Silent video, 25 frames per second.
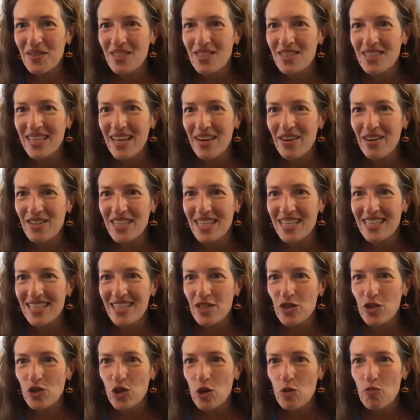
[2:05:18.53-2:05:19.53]
Sarah Jane
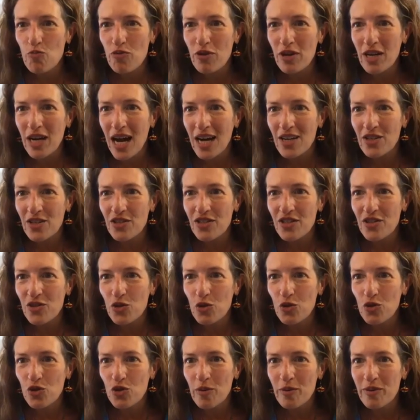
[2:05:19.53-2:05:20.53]
says, super conscious is
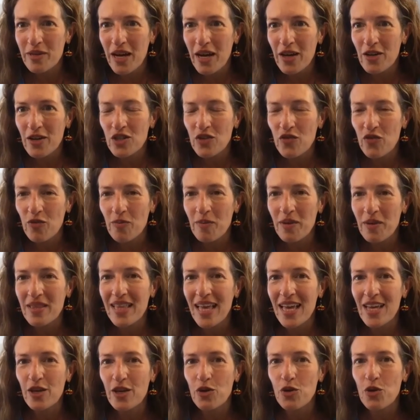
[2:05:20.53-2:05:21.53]
new terminology for me.
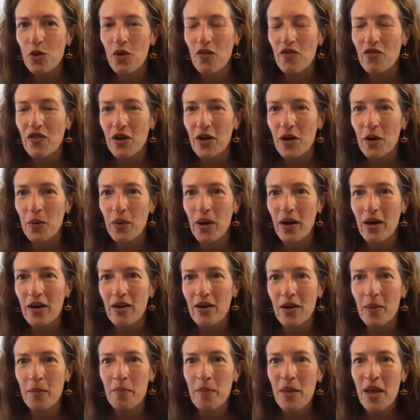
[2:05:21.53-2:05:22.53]
Thank you. You're very
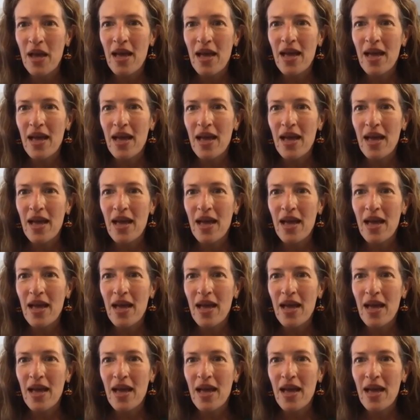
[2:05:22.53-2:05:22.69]
welcome.